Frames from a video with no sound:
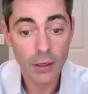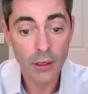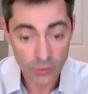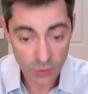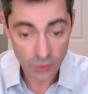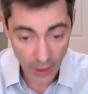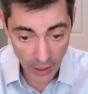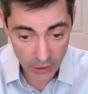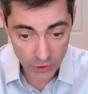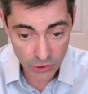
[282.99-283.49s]

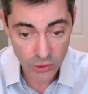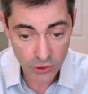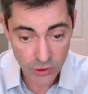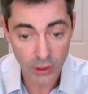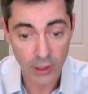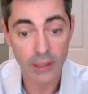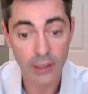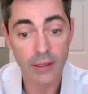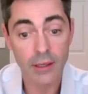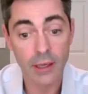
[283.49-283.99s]
task
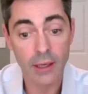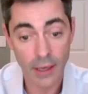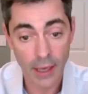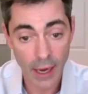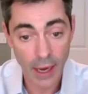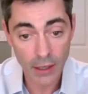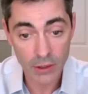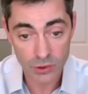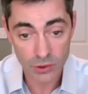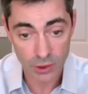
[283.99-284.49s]
light, and
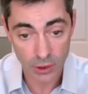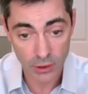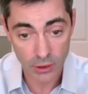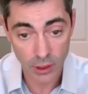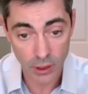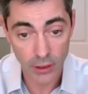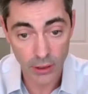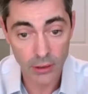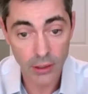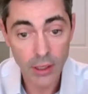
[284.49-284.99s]
accent
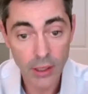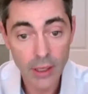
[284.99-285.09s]
light.